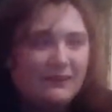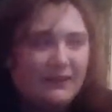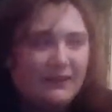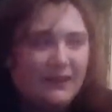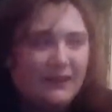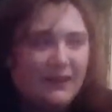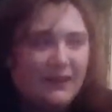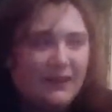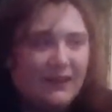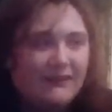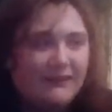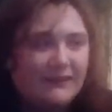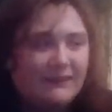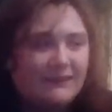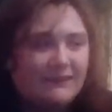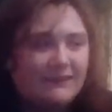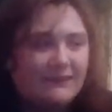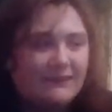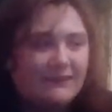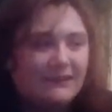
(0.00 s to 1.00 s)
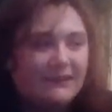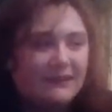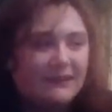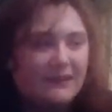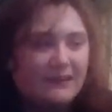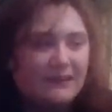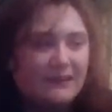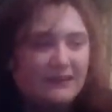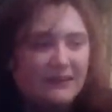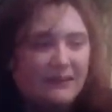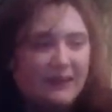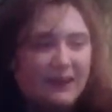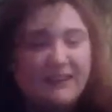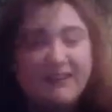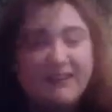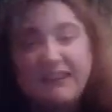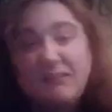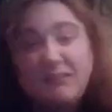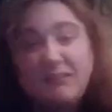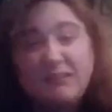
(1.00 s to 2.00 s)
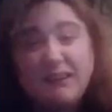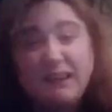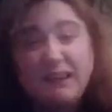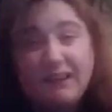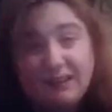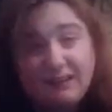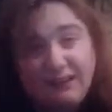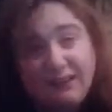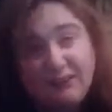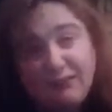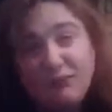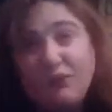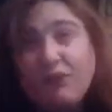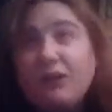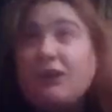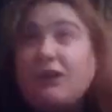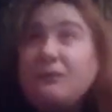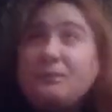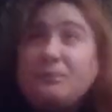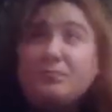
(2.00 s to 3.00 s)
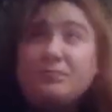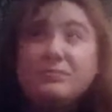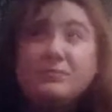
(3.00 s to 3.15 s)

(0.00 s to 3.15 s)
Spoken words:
I can even tell, even though